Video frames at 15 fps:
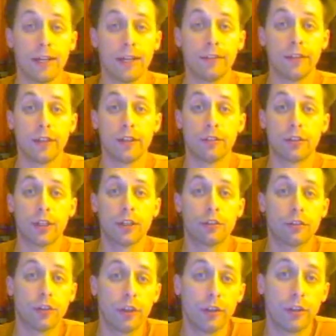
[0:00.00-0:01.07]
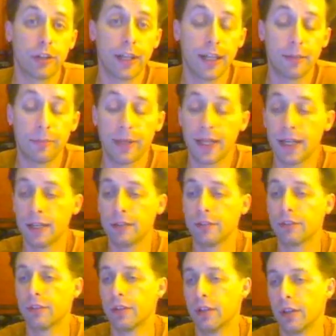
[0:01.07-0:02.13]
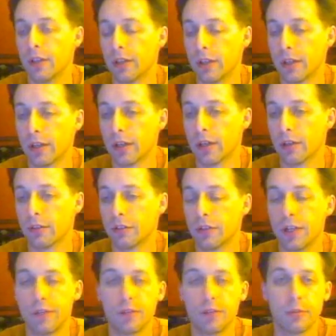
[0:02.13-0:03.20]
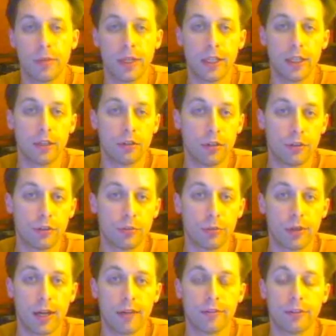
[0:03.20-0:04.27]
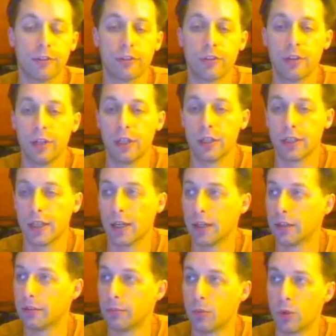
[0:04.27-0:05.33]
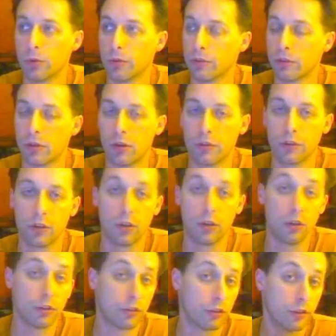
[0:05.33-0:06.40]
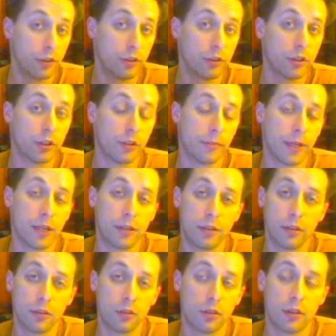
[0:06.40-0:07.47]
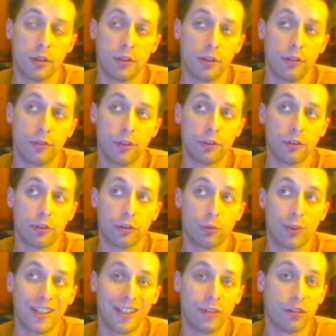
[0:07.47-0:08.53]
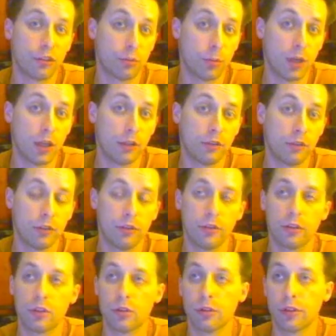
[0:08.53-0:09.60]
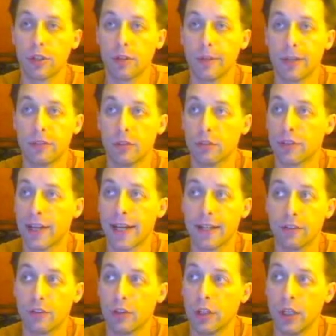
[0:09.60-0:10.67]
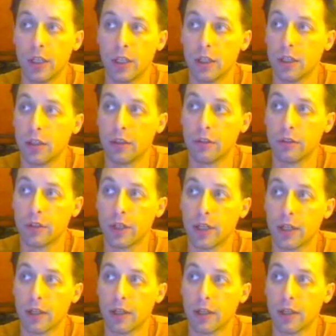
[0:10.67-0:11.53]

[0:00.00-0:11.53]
idea is kickstart your campaigns, save you money, increase your profits, get more results, and also you learn about your visitors. What do they respond to? The cool thing about those ads is